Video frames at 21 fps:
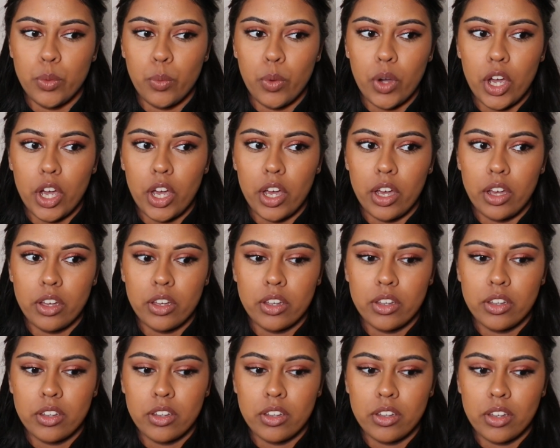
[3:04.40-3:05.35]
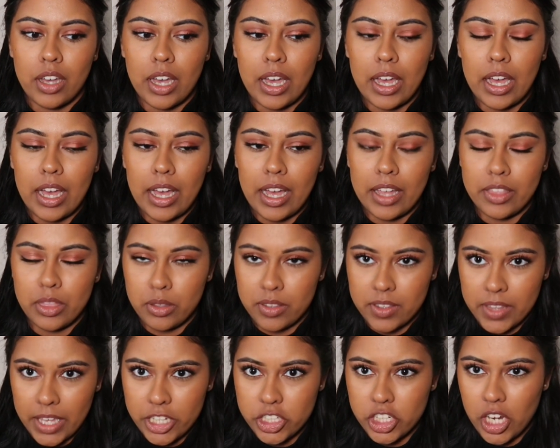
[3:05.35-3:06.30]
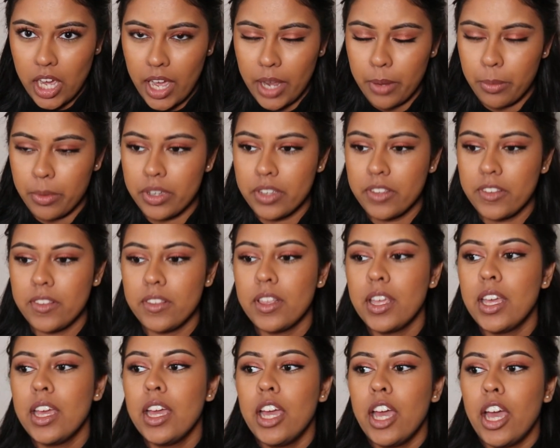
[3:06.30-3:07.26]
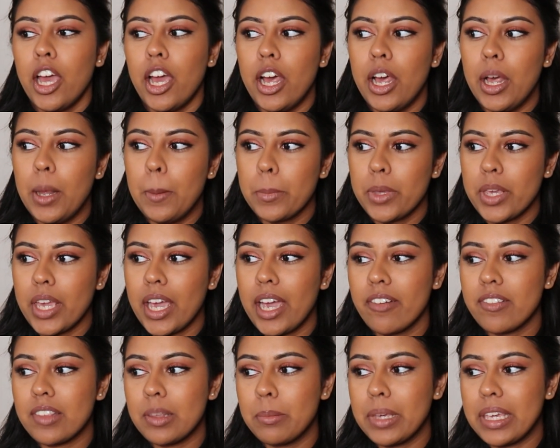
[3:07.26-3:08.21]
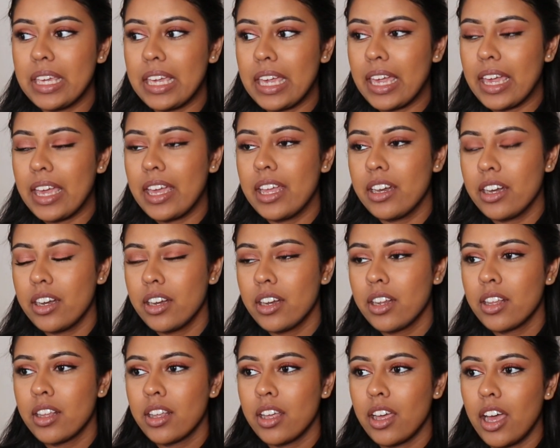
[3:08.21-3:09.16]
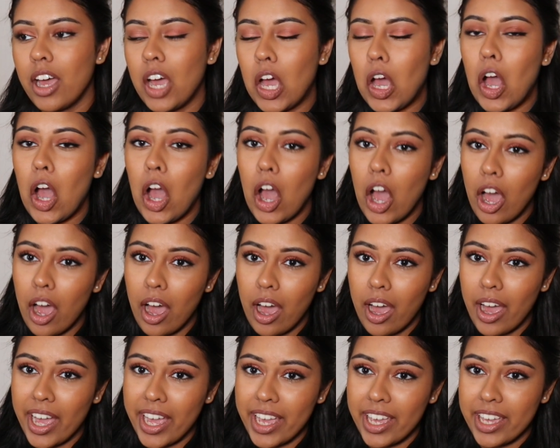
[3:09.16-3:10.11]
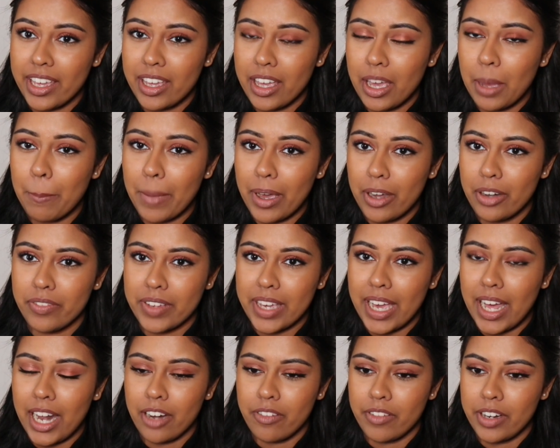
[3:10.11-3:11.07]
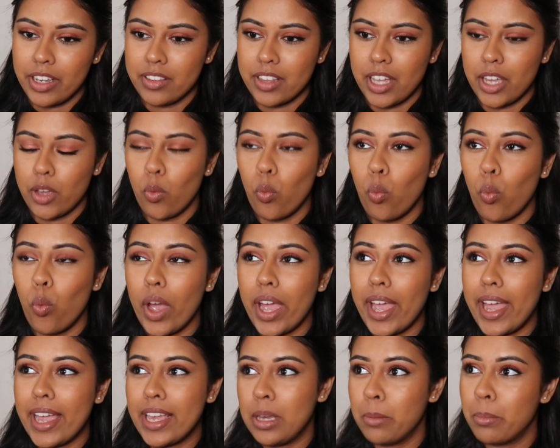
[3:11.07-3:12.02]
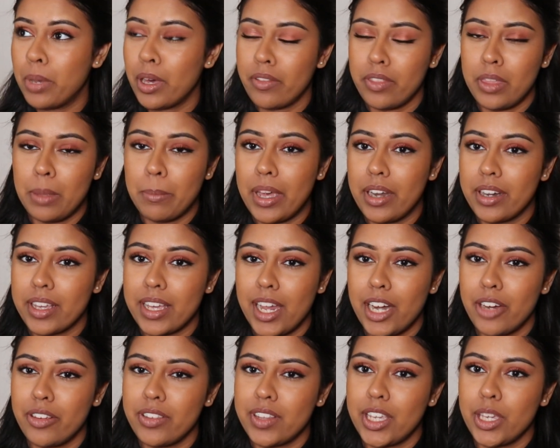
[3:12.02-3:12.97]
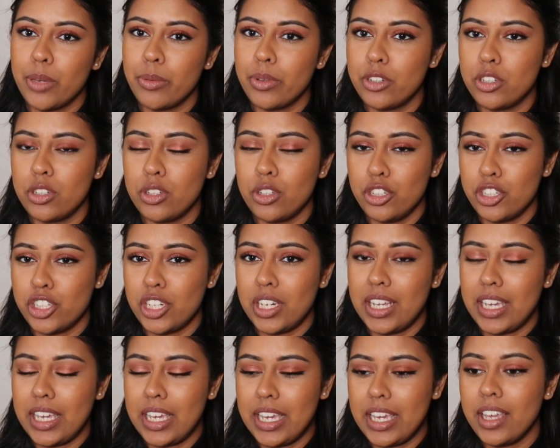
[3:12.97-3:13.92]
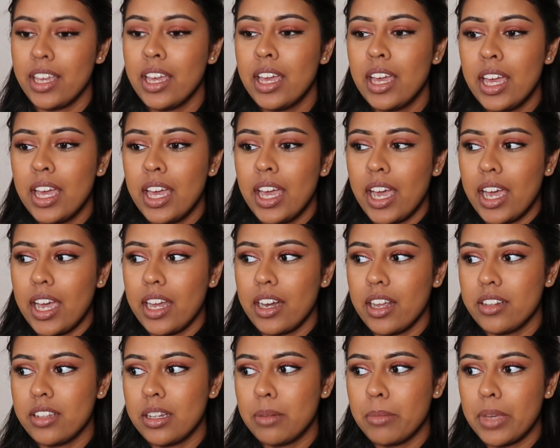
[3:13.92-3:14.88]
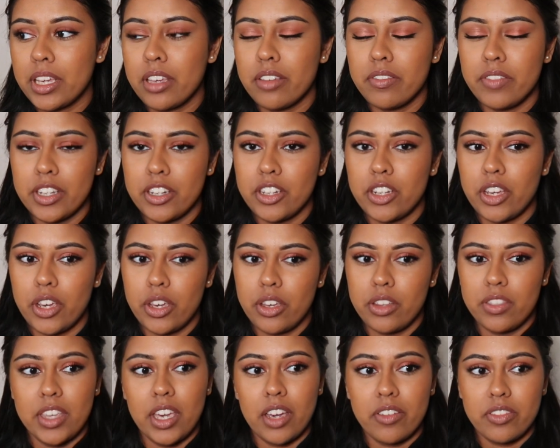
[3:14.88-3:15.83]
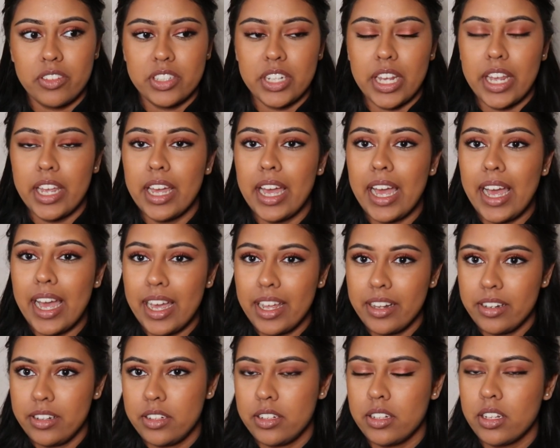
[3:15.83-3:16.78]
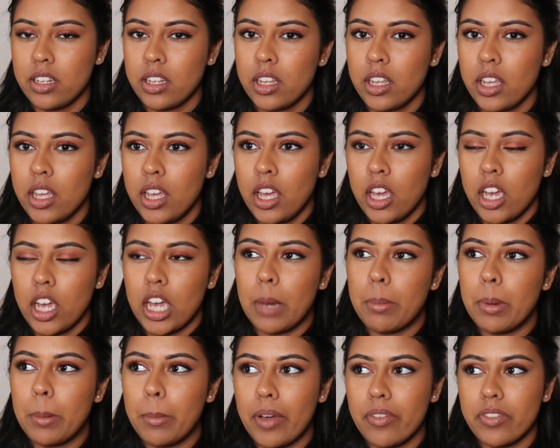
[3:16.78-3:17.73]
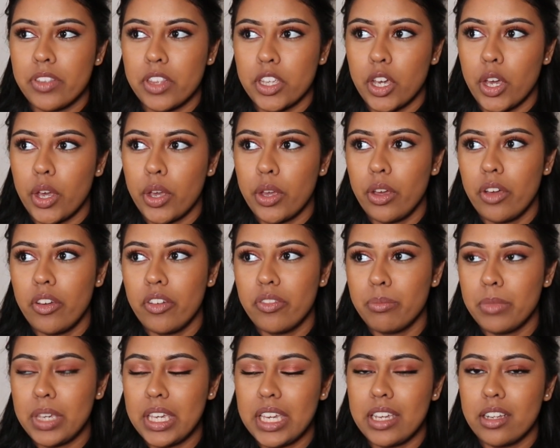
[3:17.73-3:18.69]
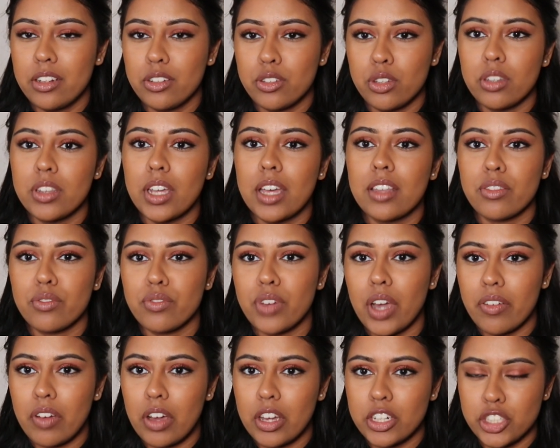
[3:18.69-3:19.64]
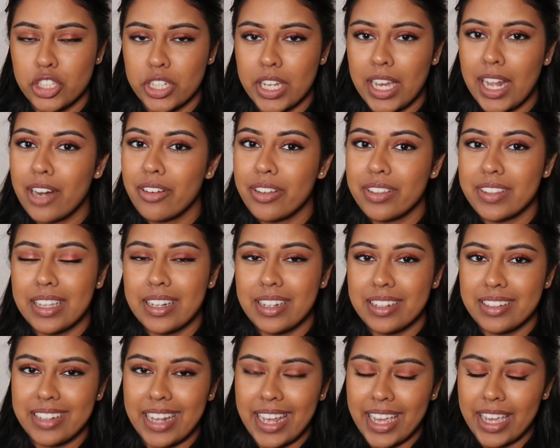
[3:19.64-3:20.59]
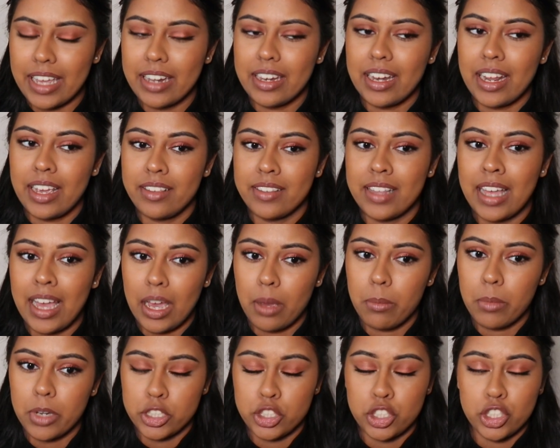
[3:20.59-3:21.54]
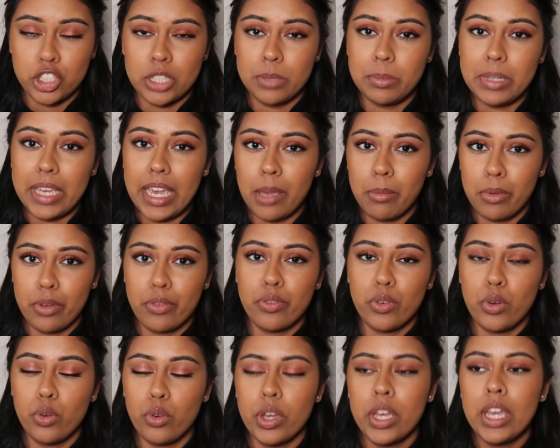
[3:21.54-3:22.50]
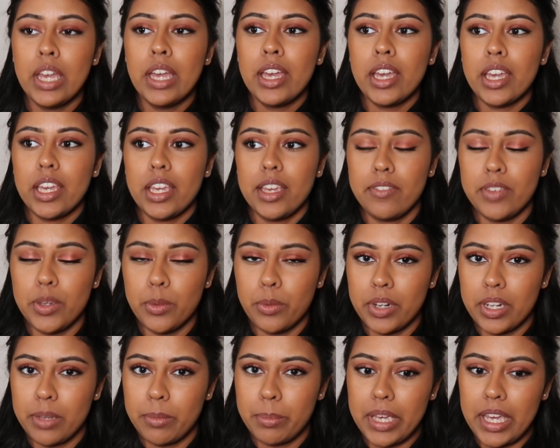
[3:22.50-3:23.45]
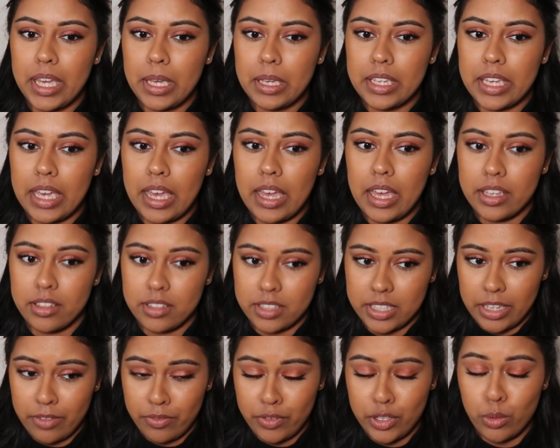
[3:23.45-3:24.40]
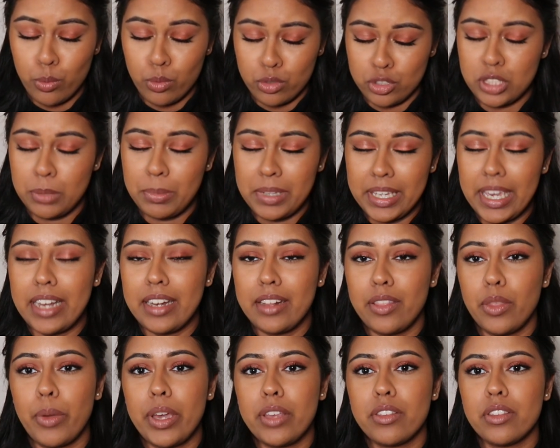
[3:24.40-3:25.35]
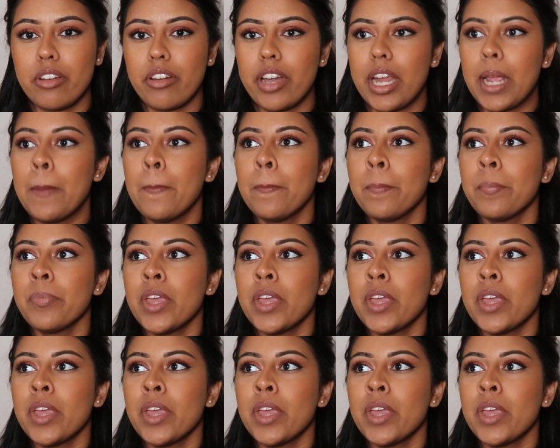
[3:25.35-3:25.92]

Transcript: you were at the stage that I was. You have to be eating a high amount of calories, like way above the amount of calories that you usually eat. And I did make a video the other day and a couple months ago of me eating 2,500 calories in a day, and that is how much you should be aiming for if you want to be gaining the weight, sorry.